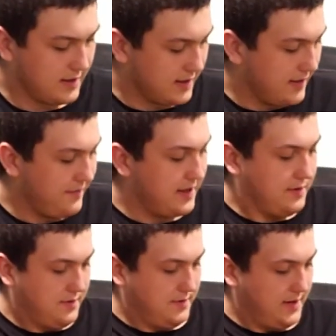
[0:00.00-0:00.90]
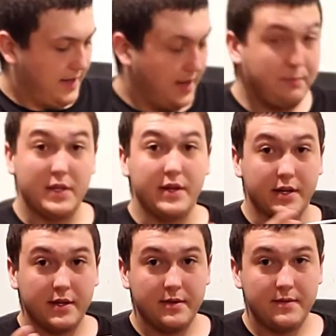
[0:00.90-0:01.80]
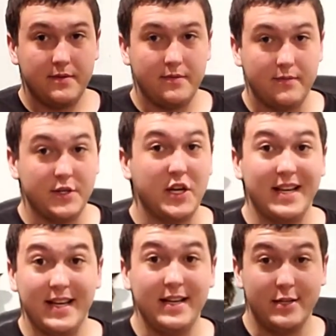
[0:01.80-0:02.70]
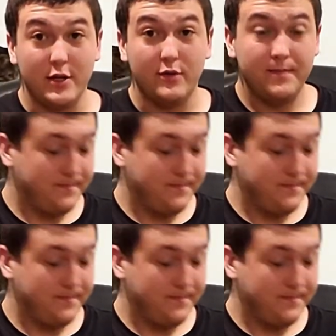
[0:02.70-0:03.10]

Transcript: give it an uplink, which I didn't do.